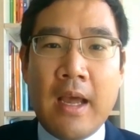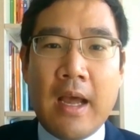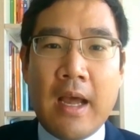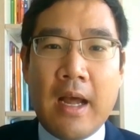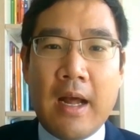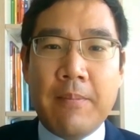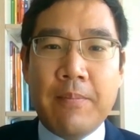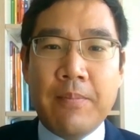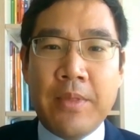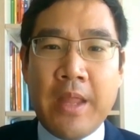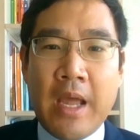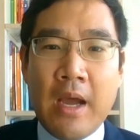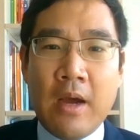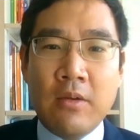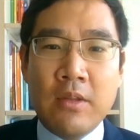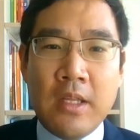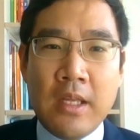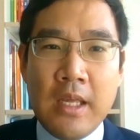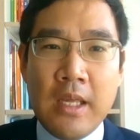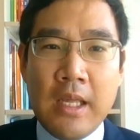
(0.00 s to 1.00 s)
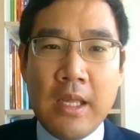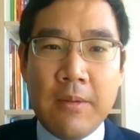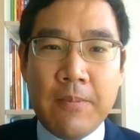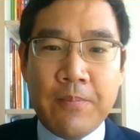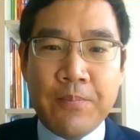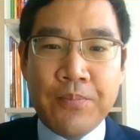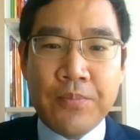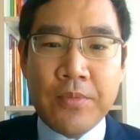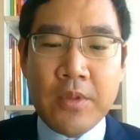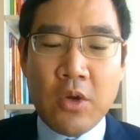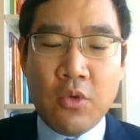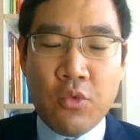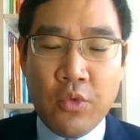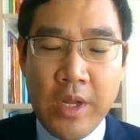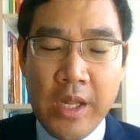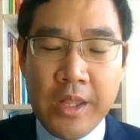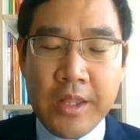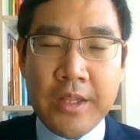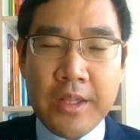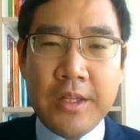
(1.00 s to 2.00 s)
Um, now, the
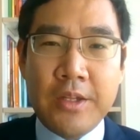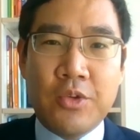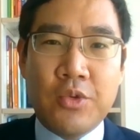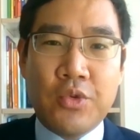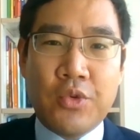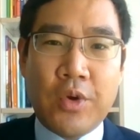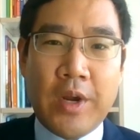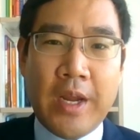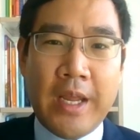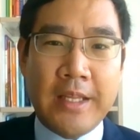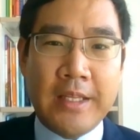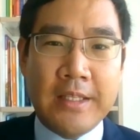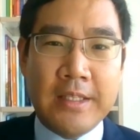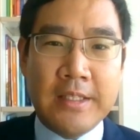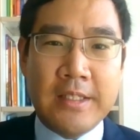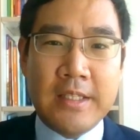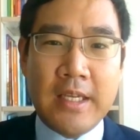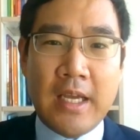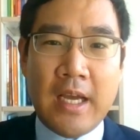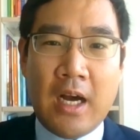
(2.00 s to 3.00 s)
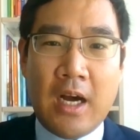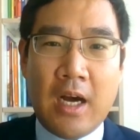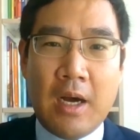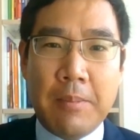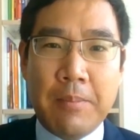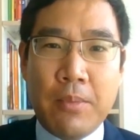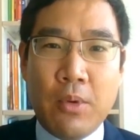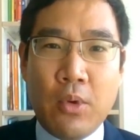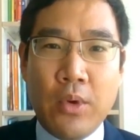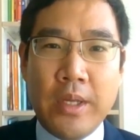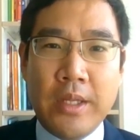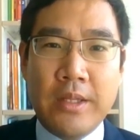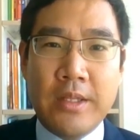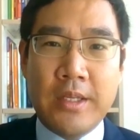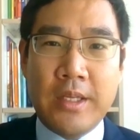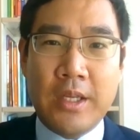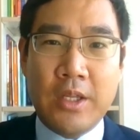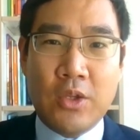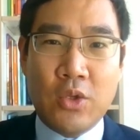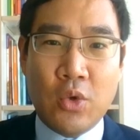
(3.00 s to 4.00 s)
recent trends are
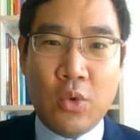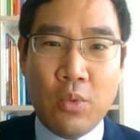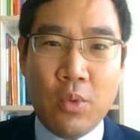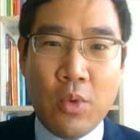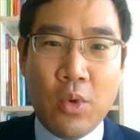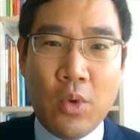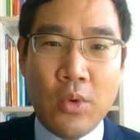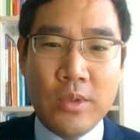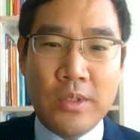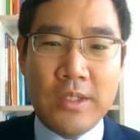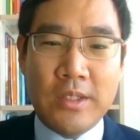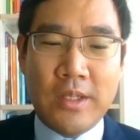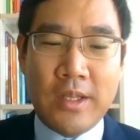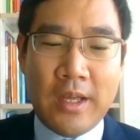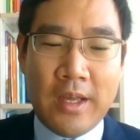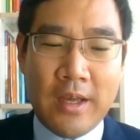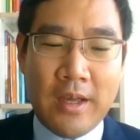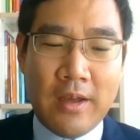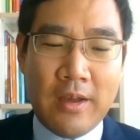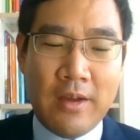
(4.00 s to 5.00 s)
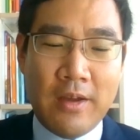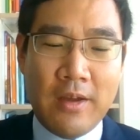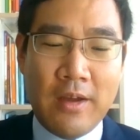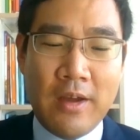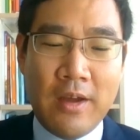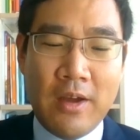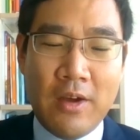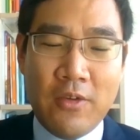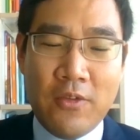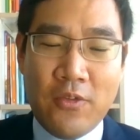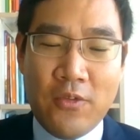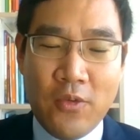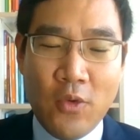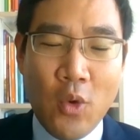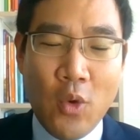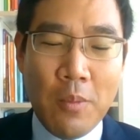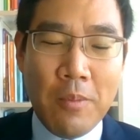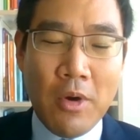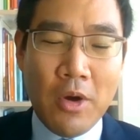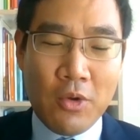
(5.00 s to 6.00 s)
pointing towards the
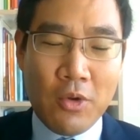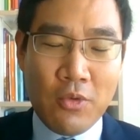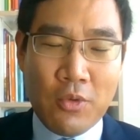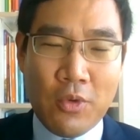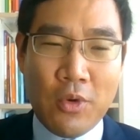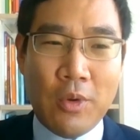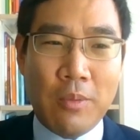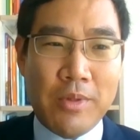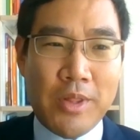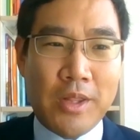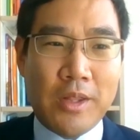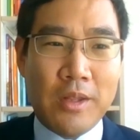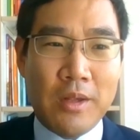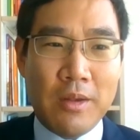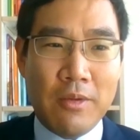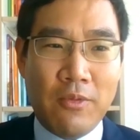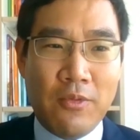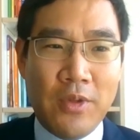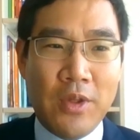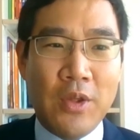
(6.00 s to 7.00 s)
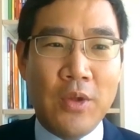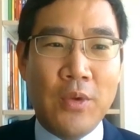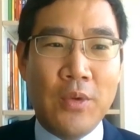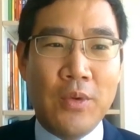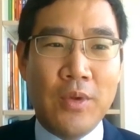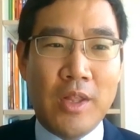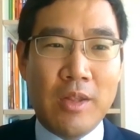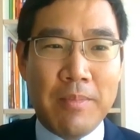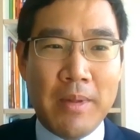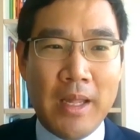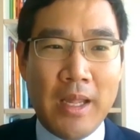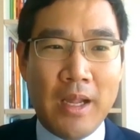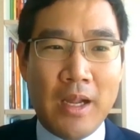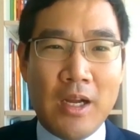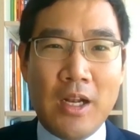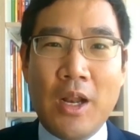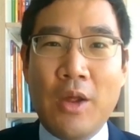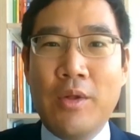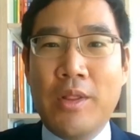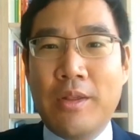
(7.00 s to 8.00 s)
former group's views being
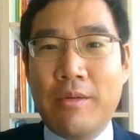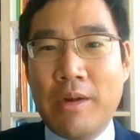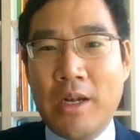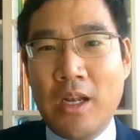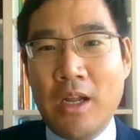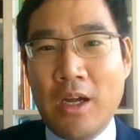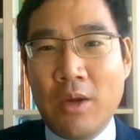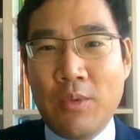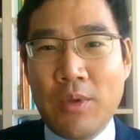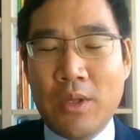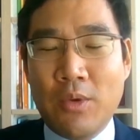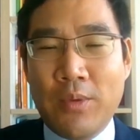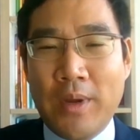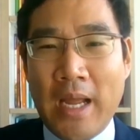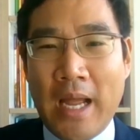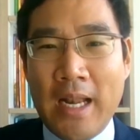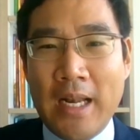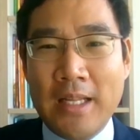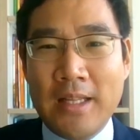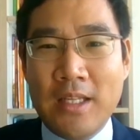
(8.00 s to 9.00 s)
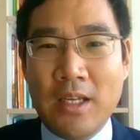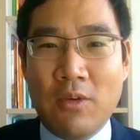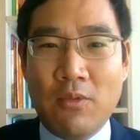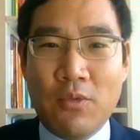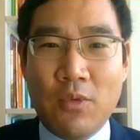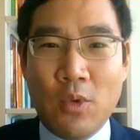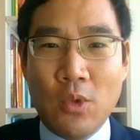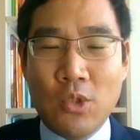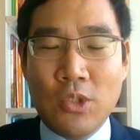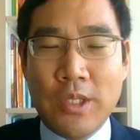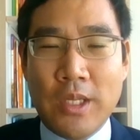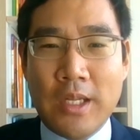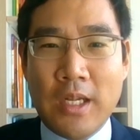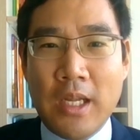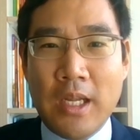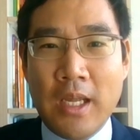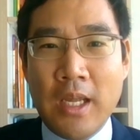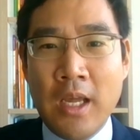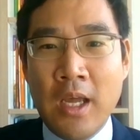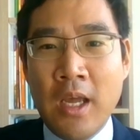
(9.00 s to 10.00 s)
closer in line with the reality,
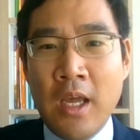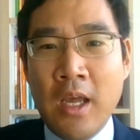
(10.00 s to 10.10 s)
unfortunately.